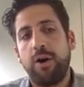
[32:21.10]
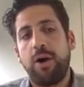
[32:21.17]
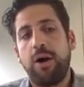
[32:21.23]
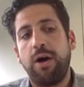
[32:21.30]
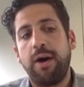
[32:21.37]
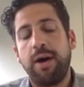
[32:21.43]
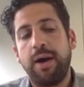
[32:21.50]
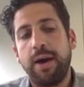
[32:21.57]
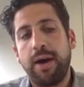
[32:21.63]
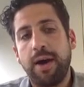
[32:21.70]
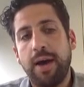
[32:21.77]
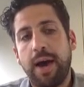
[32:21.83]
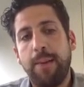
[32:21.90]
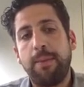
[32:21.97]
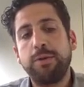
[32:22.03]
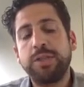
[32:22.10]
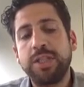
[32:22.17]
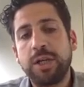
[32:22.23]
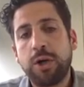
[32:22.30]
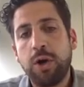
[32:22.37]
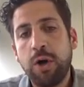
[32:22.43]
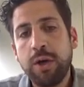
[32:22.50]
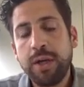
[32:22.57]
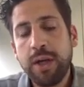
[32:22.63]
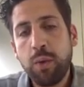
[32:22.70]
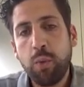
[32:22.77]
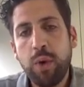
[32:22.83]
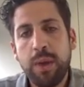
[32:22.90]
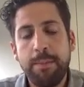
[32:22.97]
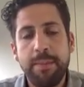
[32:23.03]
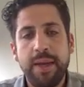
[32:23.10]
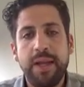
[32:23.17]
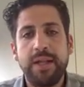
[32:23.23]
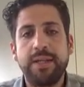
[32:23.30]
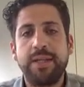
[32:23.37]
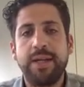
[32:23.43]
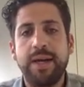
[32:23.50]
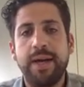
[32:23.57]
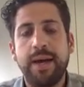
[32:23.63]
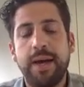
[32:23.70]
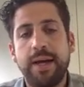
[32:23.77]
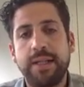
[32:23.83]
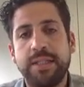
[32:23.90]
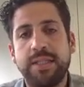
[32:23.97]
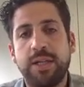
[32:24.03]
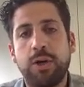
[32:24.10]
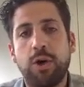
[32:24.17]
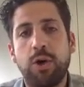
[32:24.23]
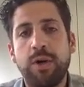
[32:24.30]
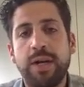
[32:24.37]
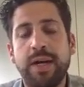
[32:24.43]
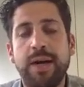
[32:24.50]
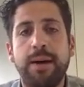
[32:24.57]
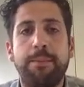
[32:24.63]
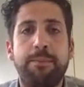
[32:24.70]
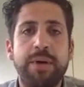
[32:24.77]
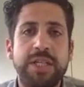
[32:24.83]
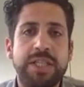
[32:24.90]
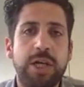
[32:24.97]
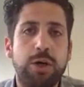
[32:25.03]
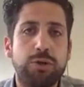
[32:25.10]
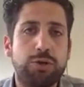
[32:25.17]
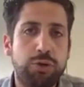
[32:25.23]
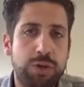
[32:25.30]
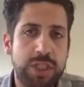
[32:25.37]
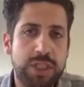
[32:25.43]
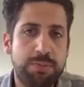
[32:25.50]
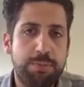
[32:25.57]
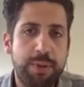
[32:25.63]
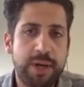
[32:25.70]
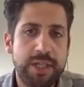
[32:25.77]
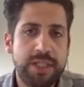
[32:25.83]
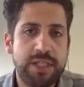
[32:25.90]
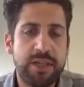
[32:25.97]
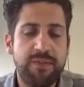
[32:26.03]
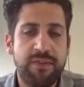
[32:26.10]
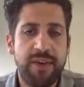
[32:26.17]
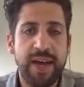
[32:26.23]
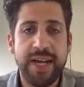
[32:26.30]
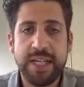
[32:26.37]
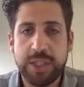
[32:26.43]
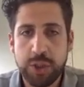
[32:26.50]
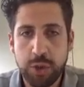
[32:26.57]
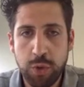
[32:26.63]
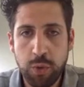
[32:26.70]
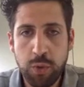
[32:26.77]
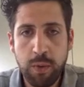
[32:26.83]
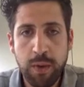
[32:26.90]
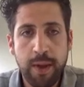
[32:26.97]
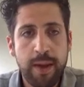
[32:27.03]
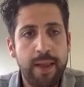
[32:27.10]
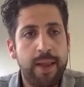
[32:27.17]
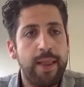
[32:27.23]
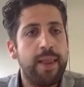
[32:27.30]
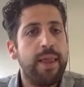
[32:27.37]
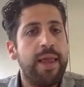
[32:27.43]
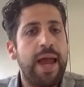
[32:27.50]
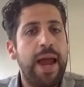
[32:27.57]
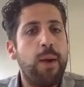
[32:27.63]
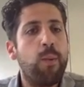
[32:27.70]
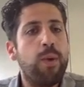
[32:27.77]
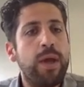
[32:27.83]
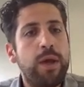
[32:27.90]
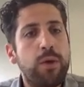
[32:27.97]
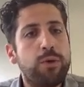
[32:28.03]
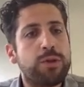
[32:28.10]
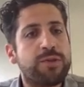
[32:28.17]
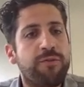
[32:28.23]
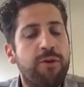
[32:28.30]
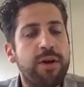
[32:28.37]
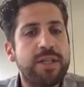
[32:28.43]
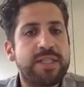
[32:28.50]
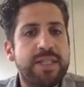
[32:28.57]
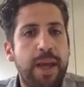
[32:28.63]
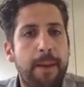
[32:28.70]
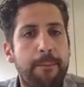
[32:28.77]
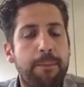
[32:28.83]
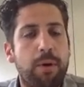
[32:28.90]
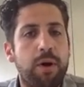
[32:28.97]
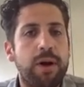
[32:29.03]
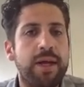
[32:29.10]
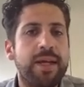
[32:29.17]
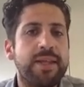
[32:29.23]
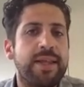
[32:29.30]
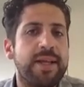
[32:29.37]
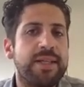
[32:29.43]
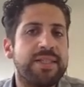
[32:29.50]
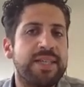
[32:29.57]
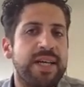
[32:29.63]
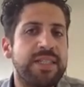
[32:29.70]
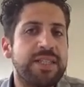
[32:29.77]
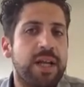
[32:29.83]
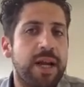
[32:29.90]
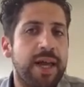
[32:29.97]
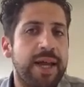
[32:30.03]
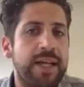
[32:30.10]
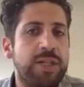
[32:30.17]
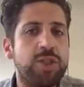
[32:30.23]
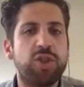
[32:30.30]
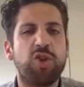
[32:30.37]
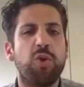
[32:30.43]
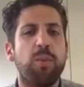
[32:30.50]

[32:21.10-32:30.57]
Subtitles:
about zirconia, we milled the zirconia Prettau 2 Dispersive A2. And we use, for example, in the incisal edge to